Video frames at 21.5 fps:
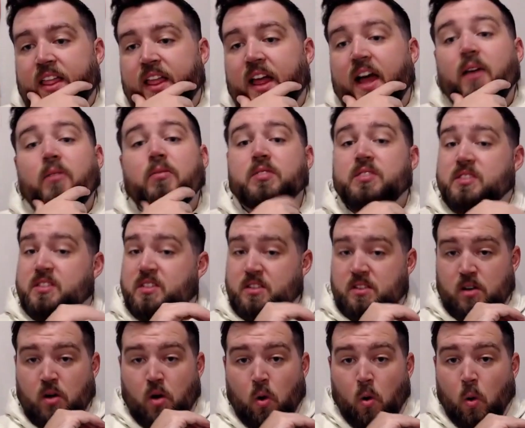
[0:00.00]
That was
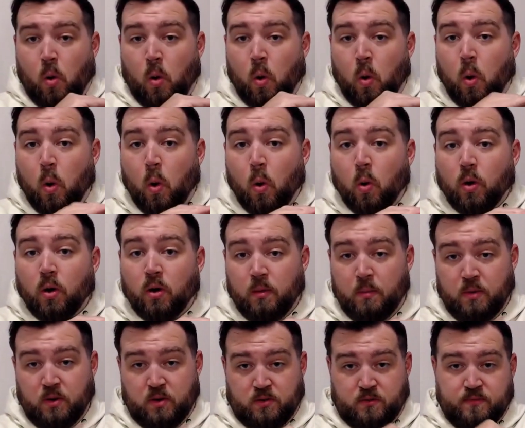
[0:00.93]

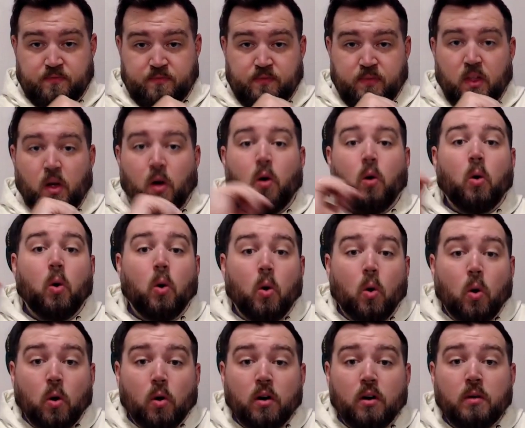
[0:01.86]
horrible.
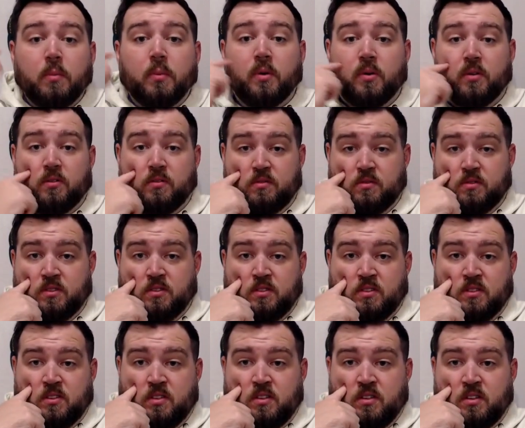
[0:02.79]
Horrible
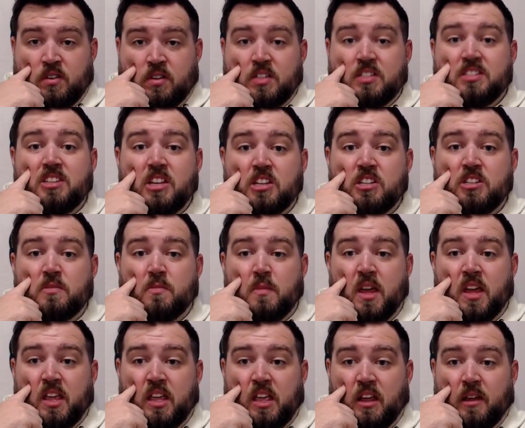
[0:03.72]
decision
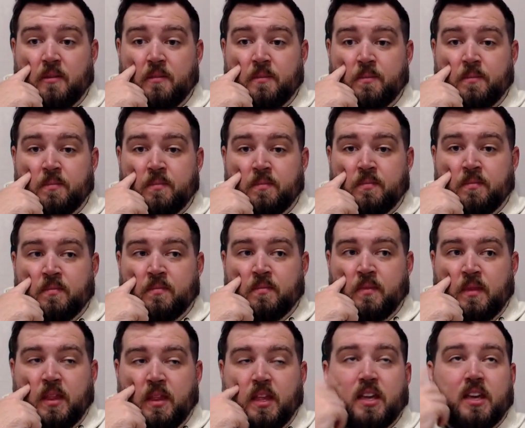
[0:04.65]
making.
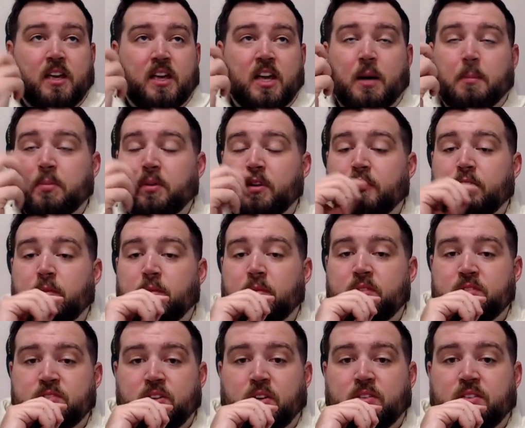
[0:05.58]
I think a couple of them
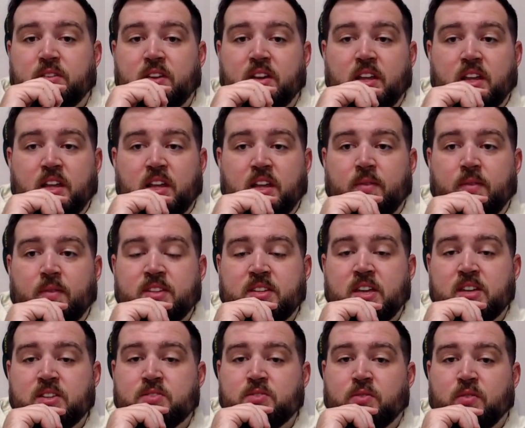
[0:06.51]
resulted in
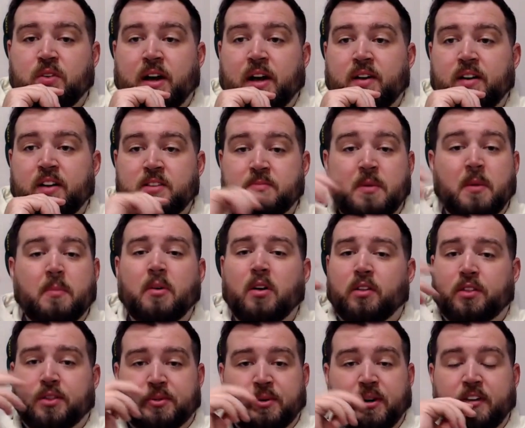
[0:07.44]
intentional groundings. Maybe
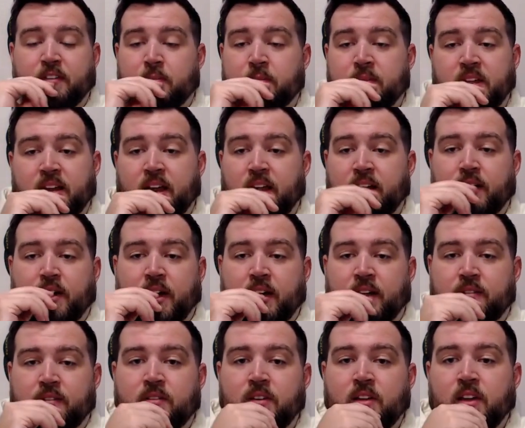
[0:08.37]
all three of them did.
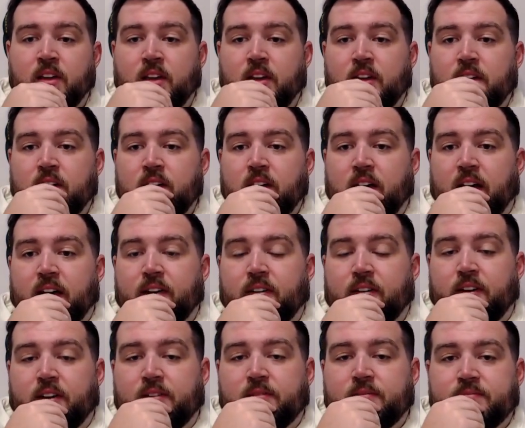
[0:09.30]
I
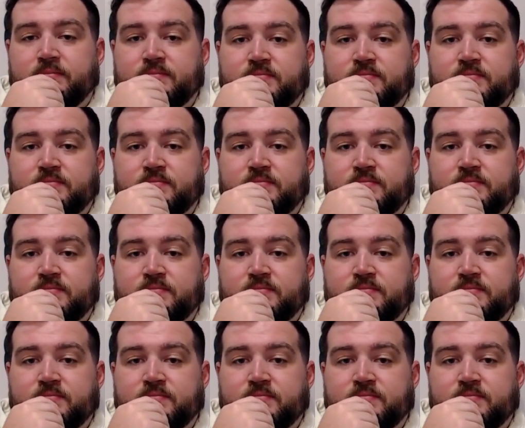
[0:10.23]
don't know.